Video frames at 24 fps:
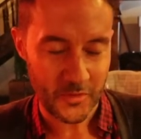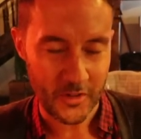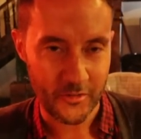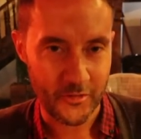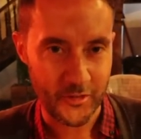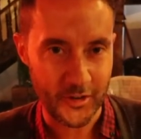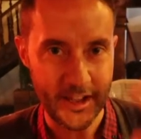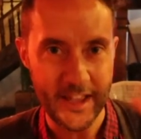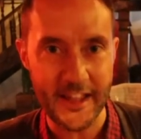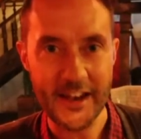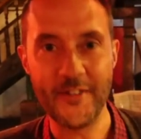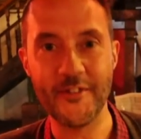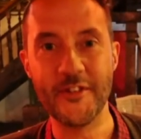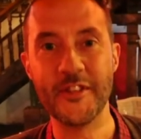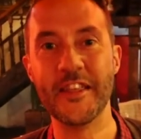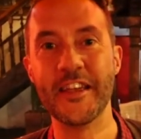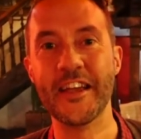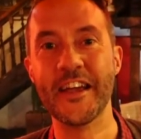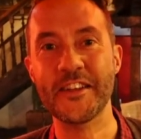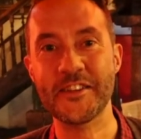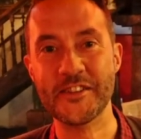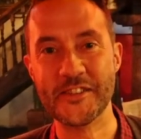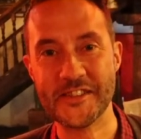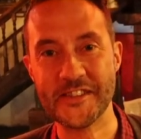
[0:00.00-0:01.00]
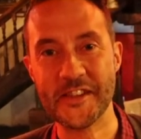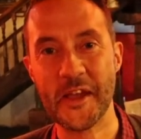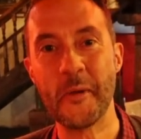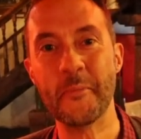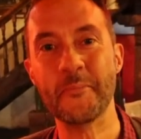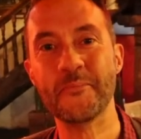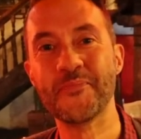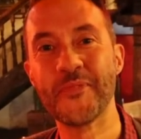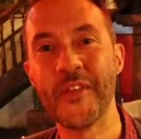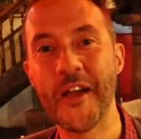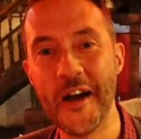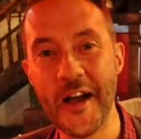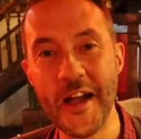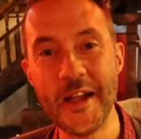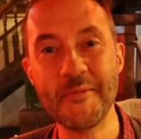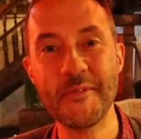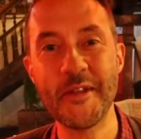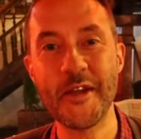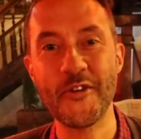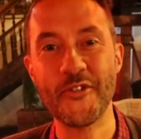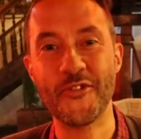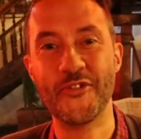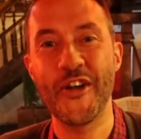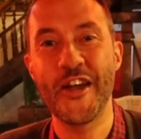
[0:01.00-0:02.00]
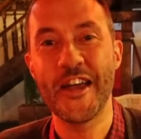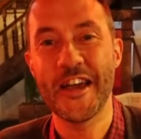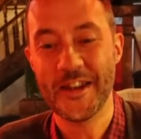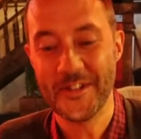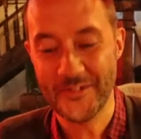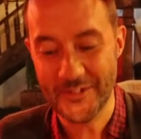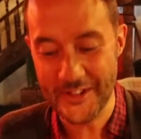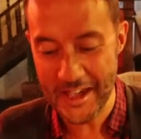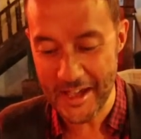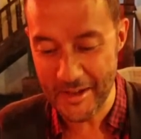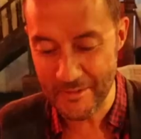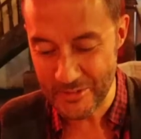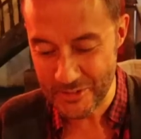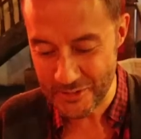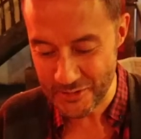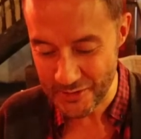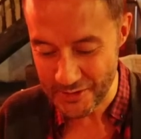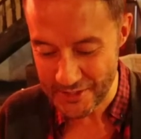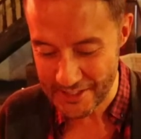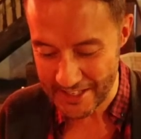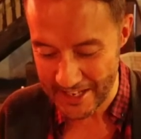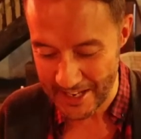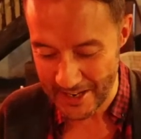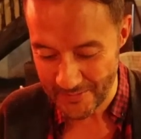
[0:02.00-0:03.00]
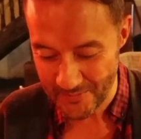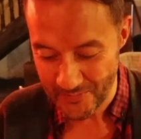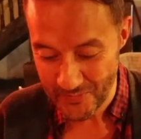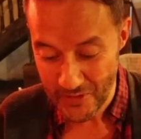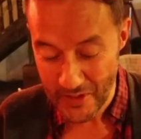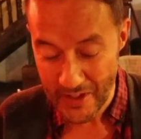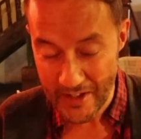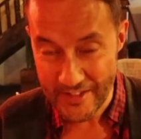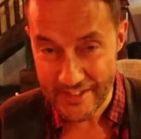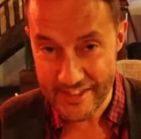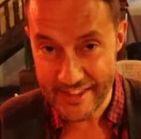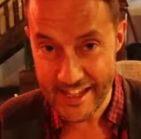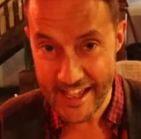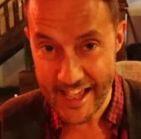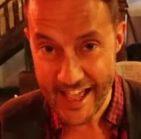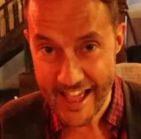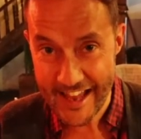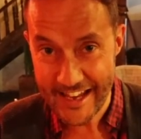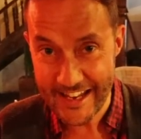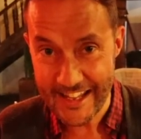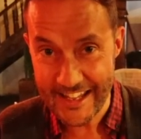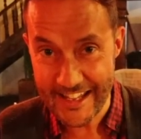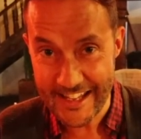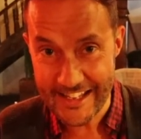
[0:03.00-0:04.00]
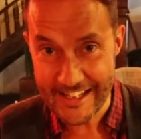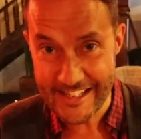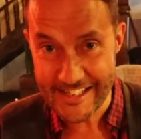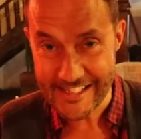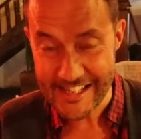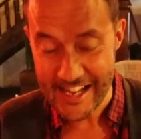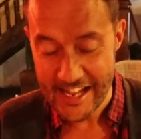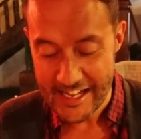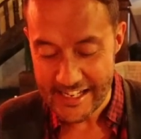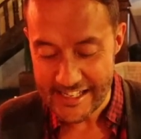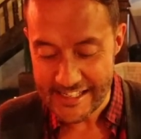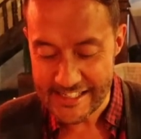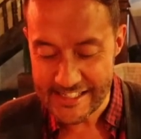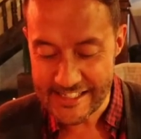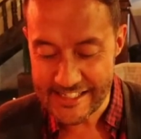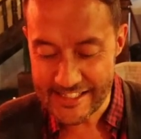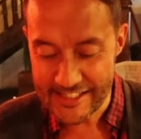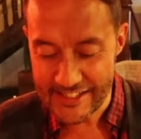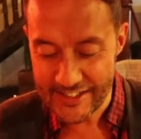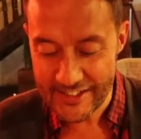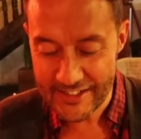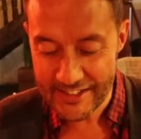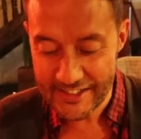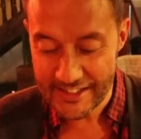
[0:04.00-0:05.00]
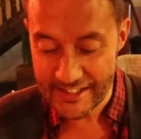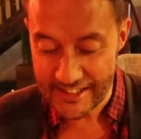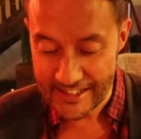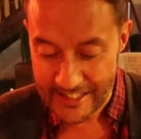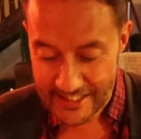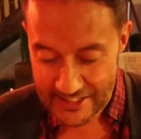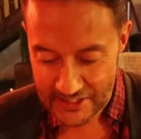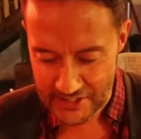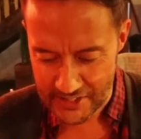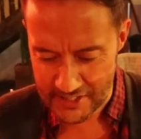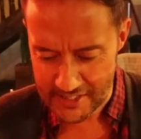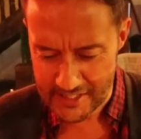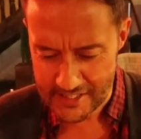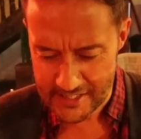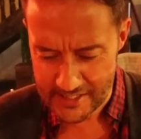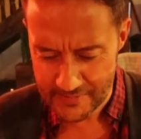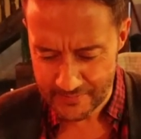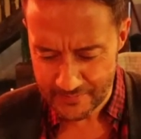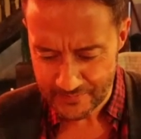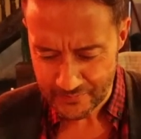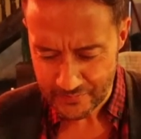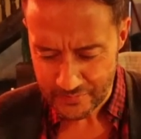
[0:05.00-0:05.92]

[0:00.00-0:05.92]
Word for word: forget everything I just said. I am now a fan of cabbage rolls again. That is delicious.